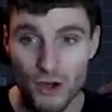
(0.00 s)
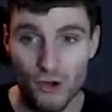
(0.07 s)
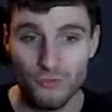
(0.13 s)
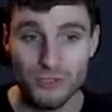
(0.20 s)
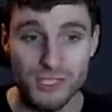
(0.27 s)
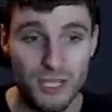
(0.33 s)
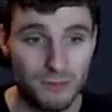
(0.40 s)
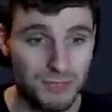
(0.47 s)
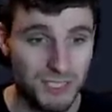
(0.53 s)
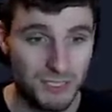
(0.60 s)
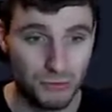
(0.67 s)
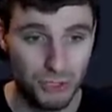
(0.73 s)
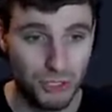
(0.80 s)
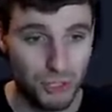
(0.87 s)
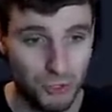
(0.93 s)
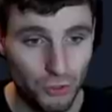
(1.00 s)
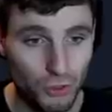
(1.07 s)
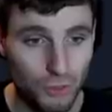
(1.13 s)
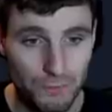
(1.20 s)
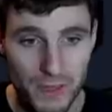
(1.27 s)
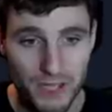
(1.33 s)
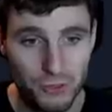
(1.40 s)
Obviously, I'm still
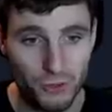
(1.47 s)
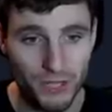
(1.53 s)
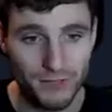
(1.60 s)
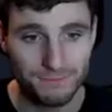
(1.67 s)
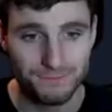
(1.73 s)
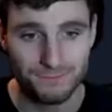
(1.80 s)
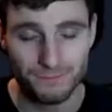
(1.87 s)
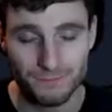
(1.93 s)
short on Bitcoin.